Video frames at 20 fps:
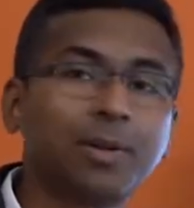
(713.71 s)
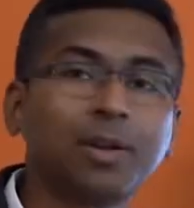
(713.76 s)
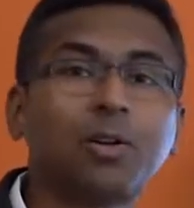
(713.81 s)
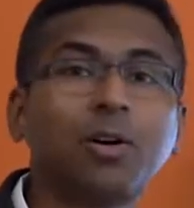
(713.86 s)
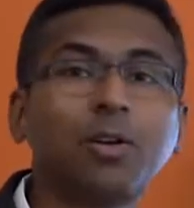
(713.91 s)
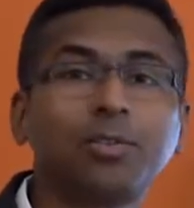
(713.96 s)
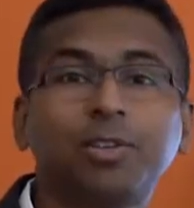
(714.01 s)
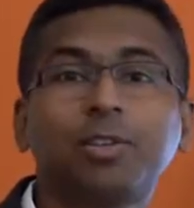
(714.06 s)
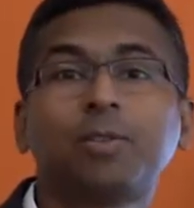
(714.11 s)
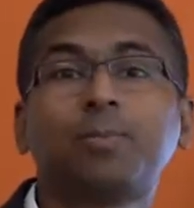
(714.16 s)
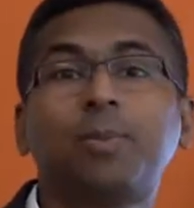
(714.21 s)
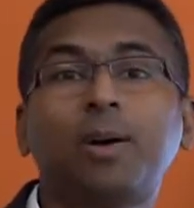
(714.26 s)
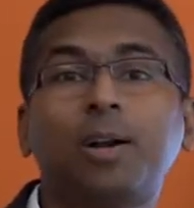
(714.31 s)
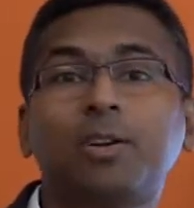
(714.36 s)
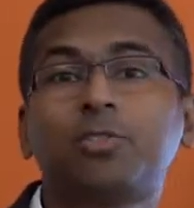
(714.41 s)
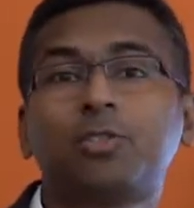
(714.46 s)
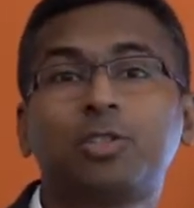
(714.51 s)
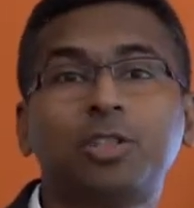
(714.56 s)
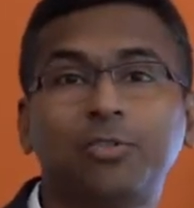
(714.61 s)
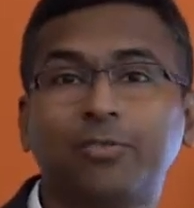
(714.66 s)
causes
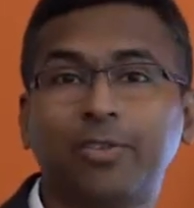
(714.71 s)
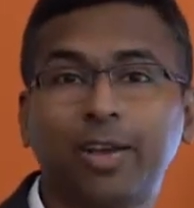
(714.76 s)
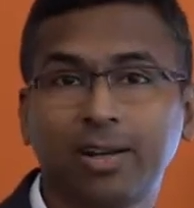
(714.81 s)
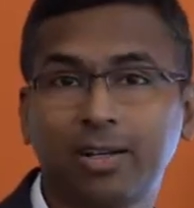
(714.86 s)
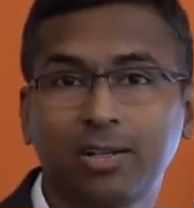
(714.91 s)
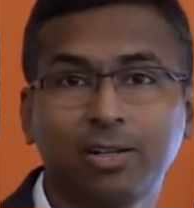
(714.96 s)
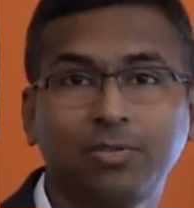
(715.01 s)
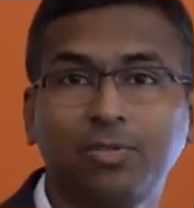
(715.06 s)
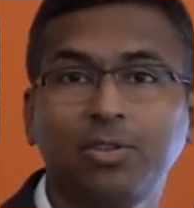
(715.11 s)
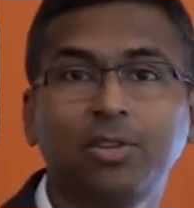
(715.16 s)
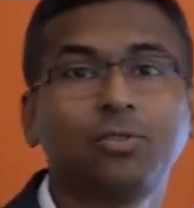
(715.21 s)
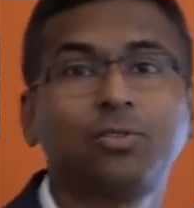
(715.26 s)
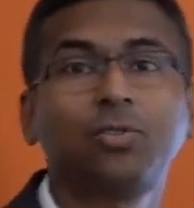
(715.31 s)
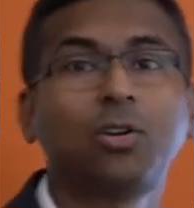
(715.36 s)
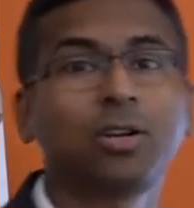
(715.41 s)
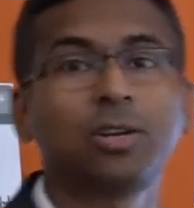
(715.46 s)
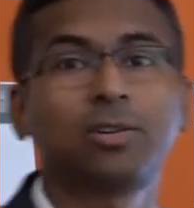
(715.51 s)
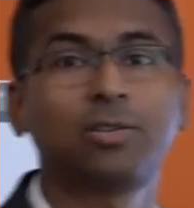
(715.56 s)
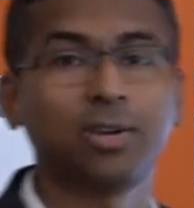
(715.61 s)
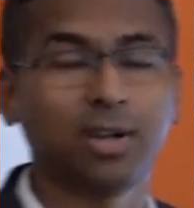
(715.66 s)
Bird's defect, so it's
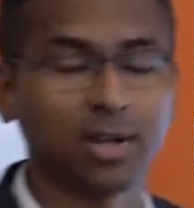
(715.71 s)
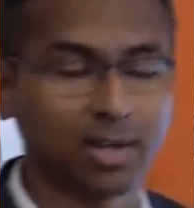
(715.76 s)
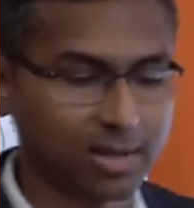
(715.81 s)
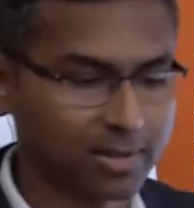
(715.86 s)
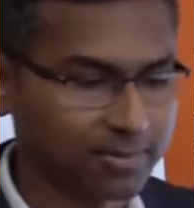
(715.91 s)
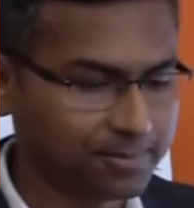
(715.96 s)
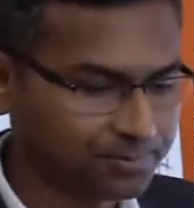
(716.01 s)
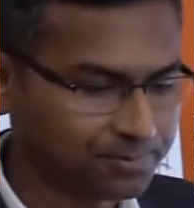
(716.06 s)
not a drug.